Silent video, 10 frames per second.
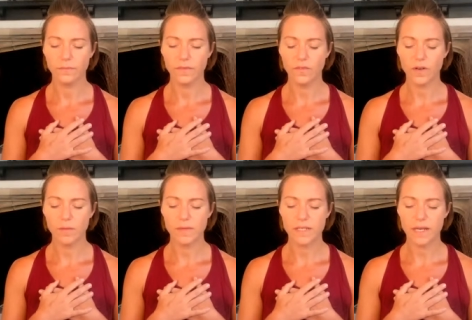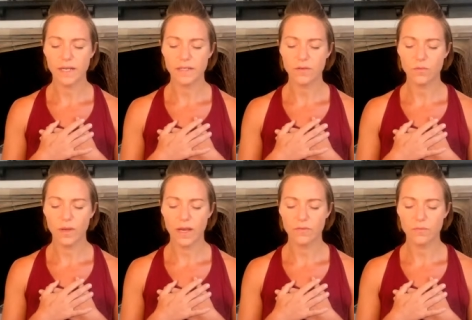for any mistakes that we
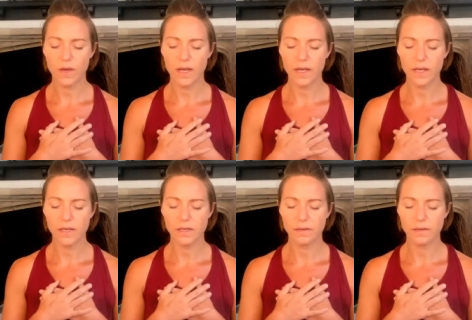have made.